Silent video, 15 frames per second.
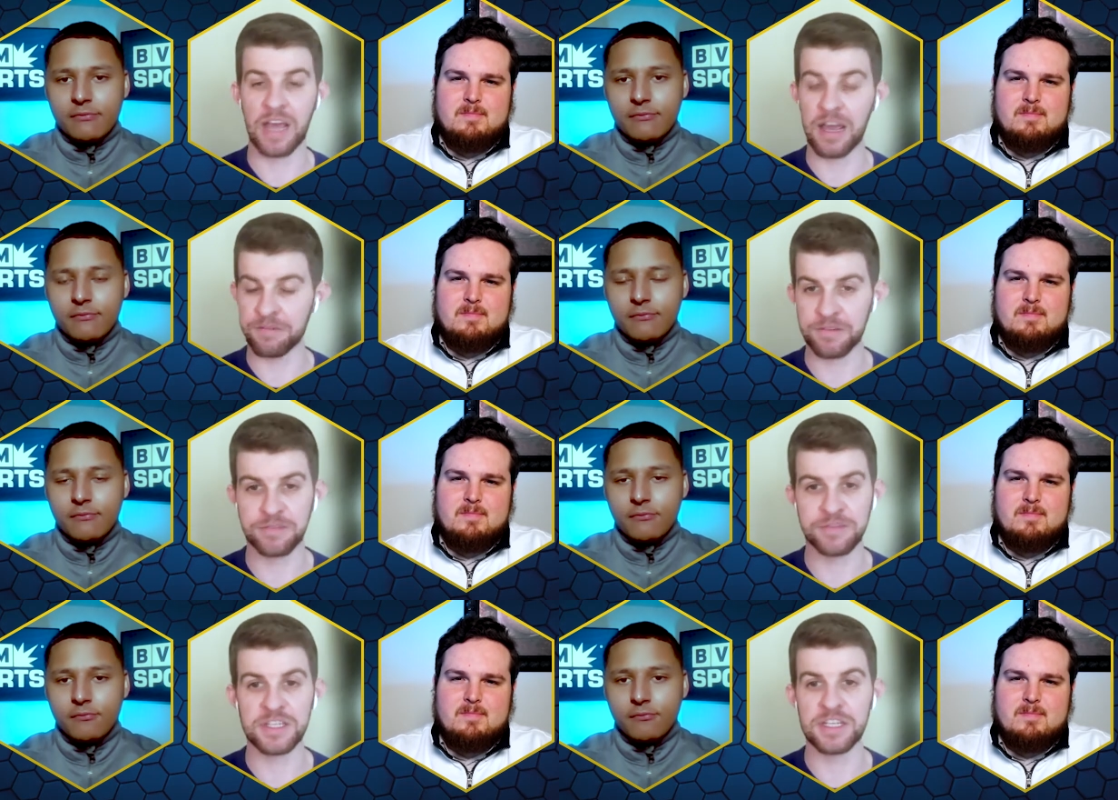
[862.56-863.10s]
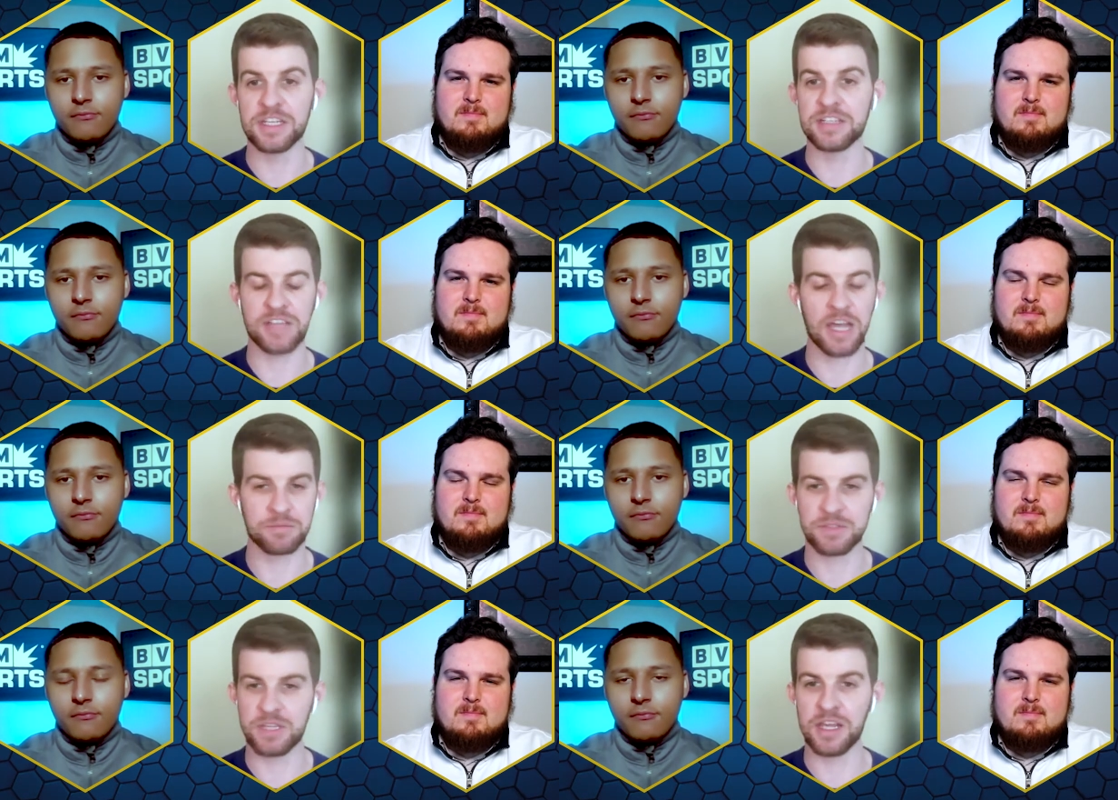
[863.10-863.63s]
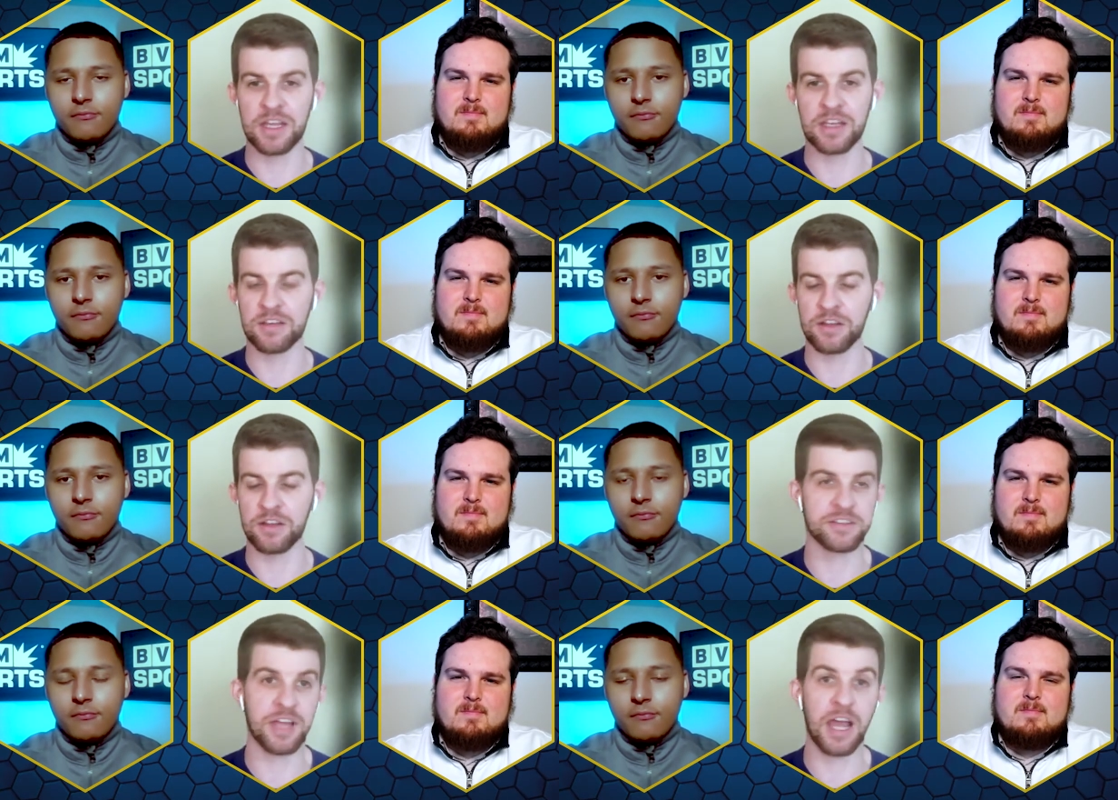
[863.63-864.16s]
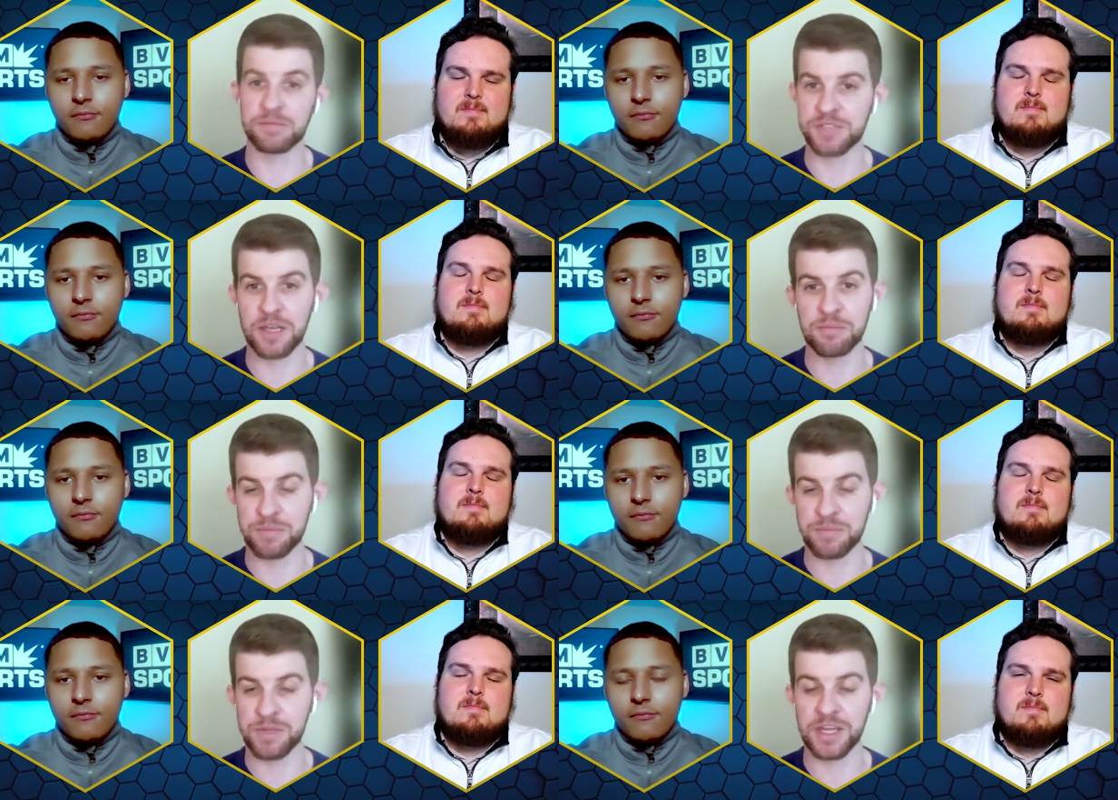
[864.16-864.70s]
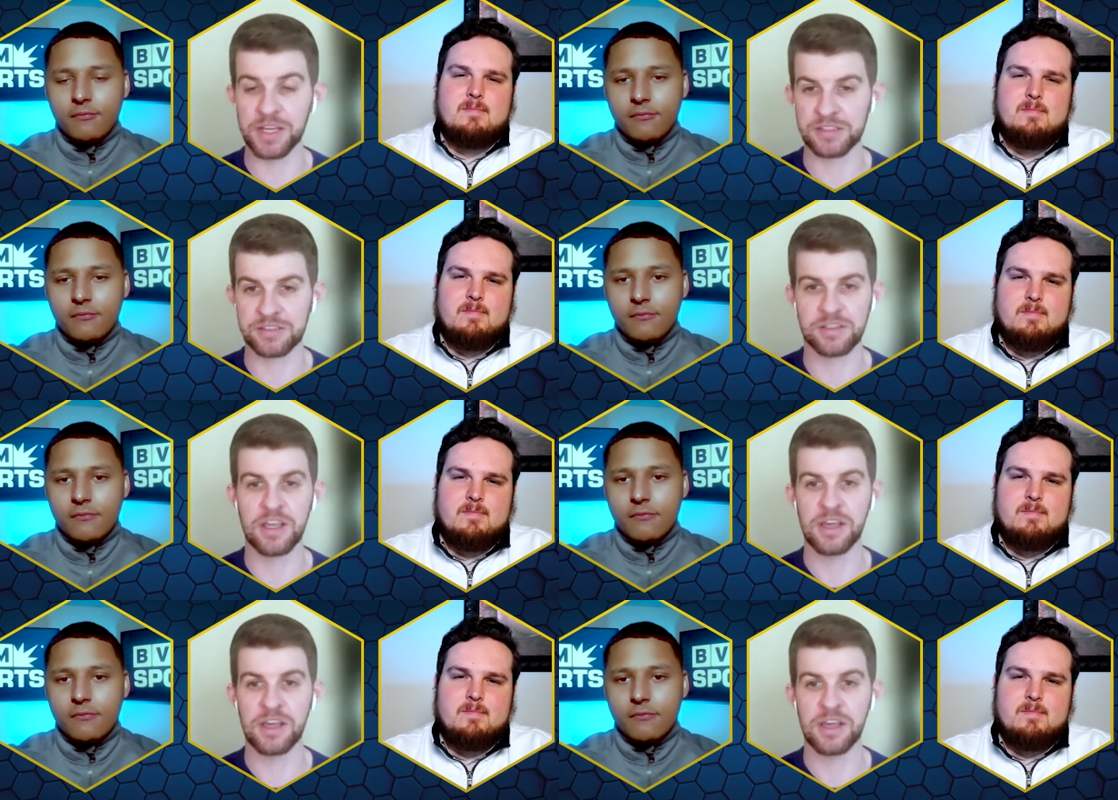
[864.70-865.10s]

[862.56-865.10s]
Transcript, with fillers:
Speaker 1: top 15, top 10, like top 10 picks